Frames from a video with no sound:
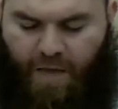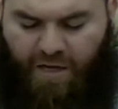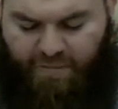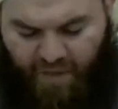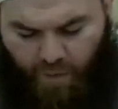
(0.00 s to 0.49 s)

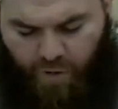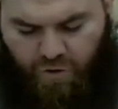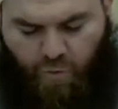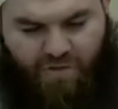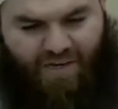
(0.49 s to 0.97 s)

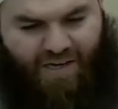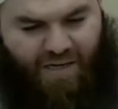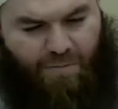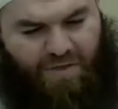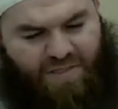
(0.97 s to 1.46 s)
Ad-da'watu
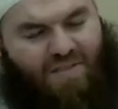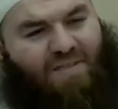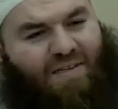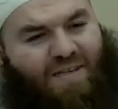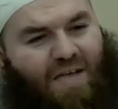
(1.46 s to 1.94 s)
wat-ta'lim. This
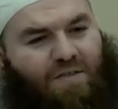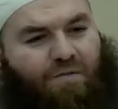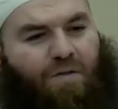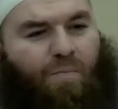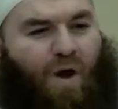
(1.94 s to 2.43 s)
is the task
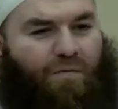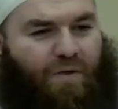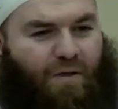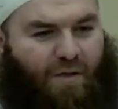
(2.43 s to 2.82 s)
of the Prophet.